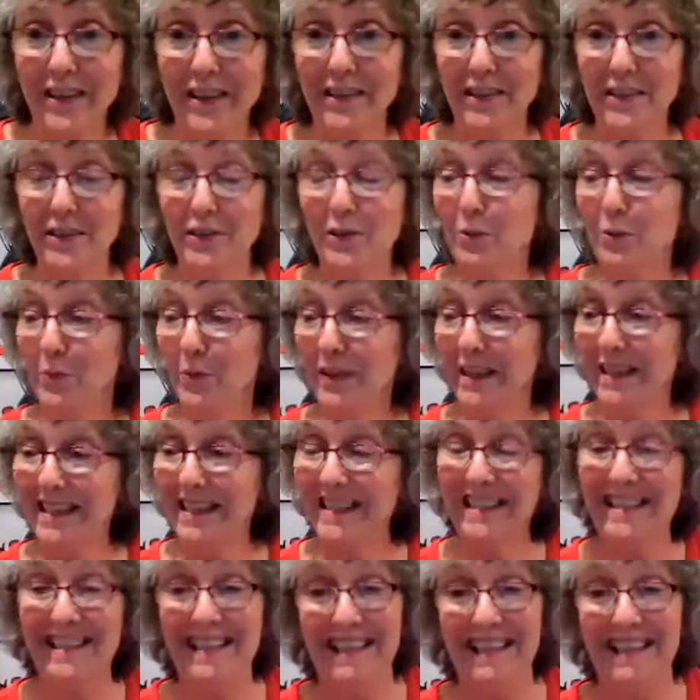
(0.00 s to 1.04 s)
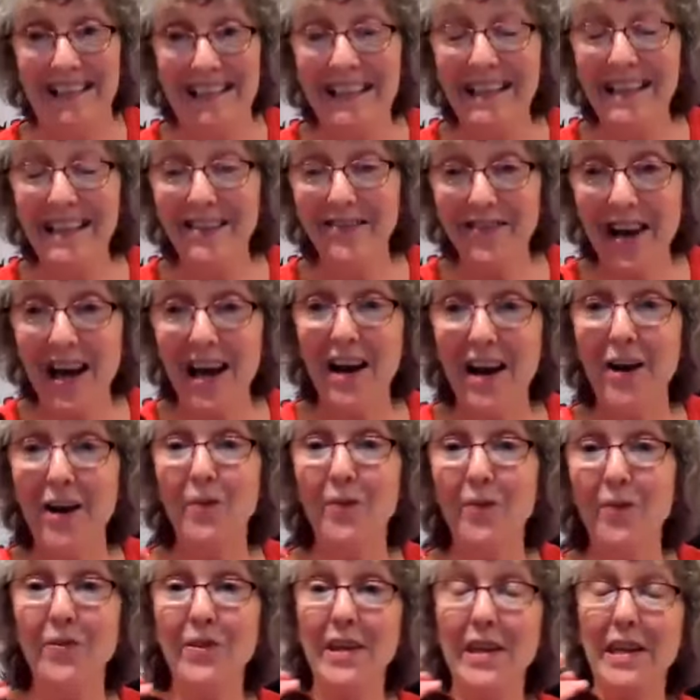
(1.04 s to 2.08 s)
thing to do with this is leave
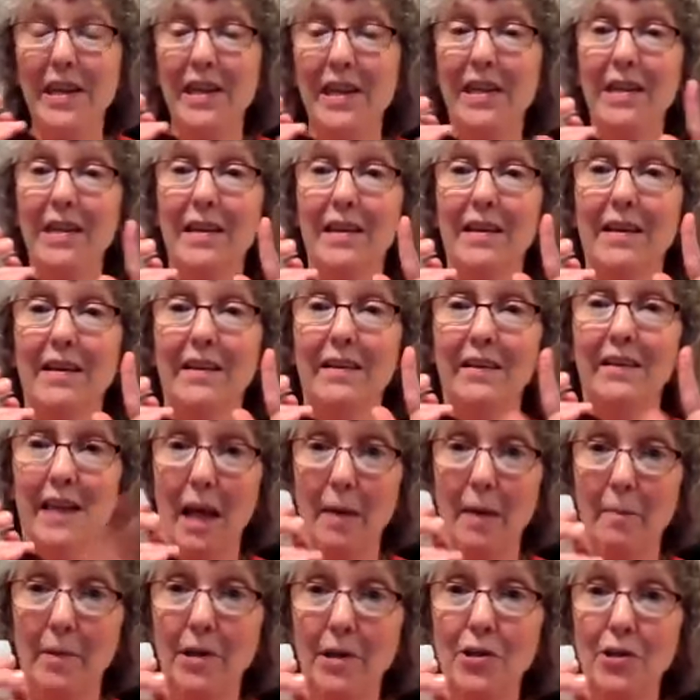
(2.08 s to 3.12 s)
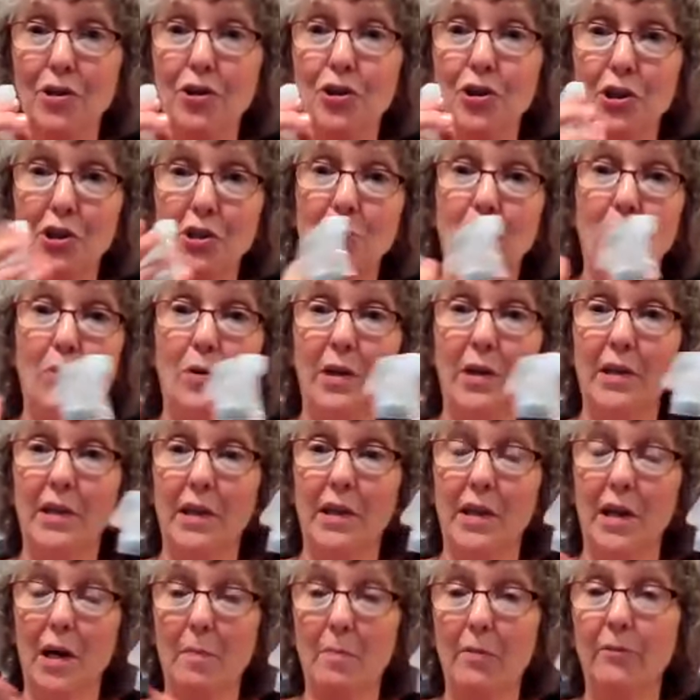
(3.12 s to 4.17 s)
out the lemon, just put in
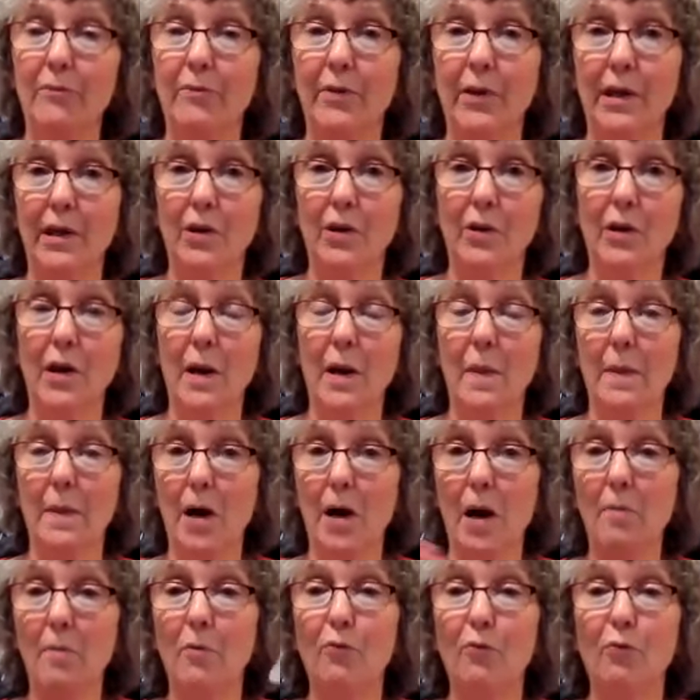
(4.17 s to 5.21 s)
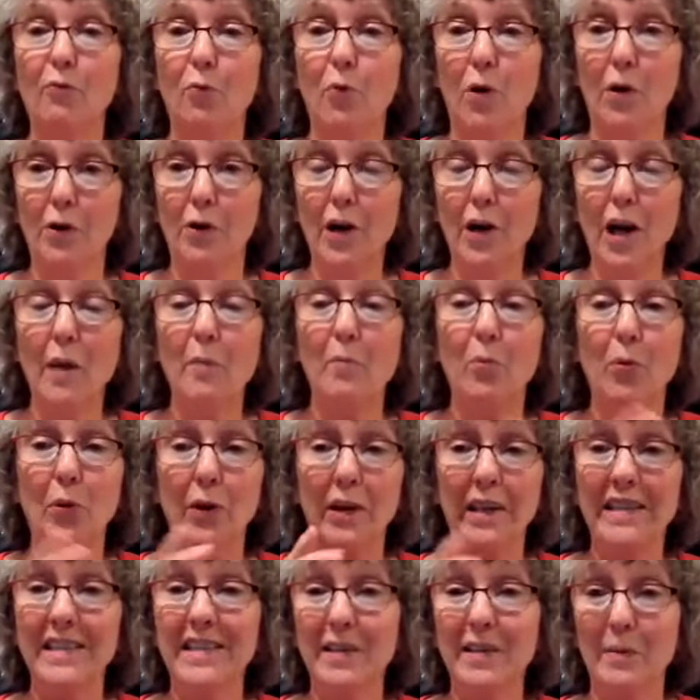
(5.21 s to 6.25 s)
the cup of vinegar and the cup of water, and
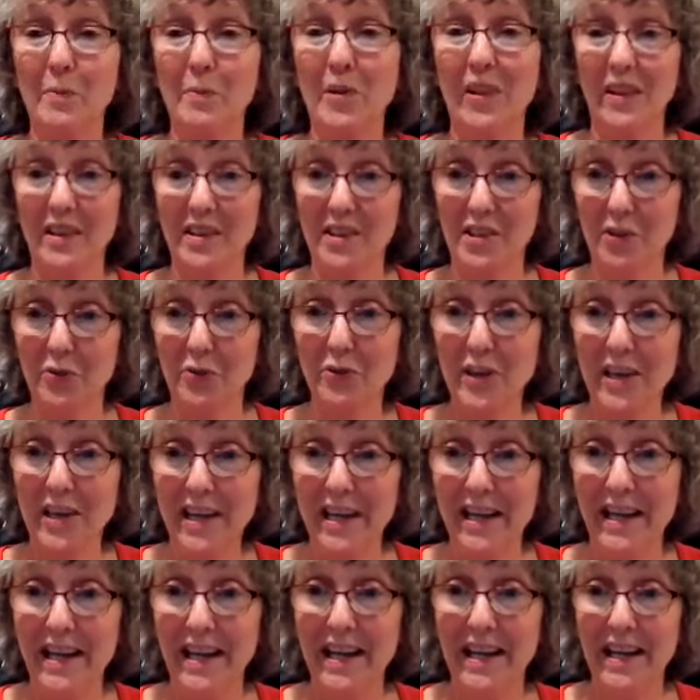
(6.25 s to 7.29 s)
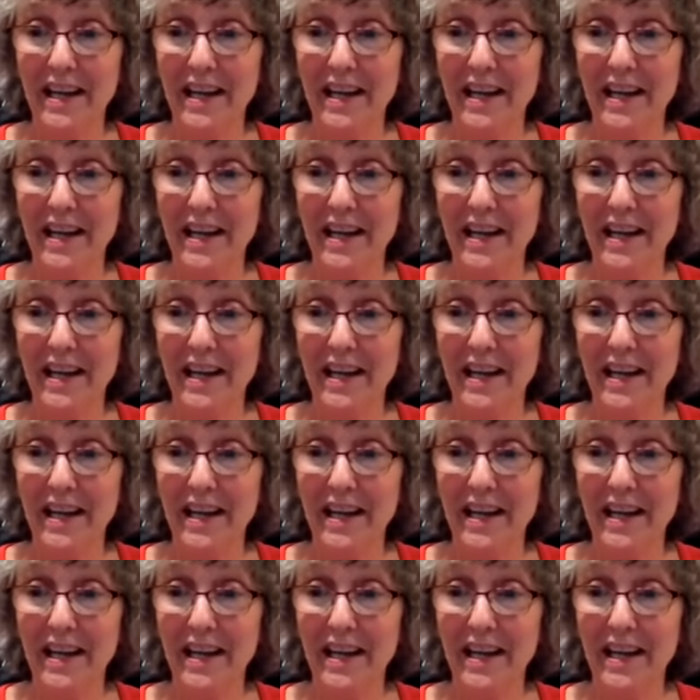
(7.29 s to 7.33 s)
put in some glycerin.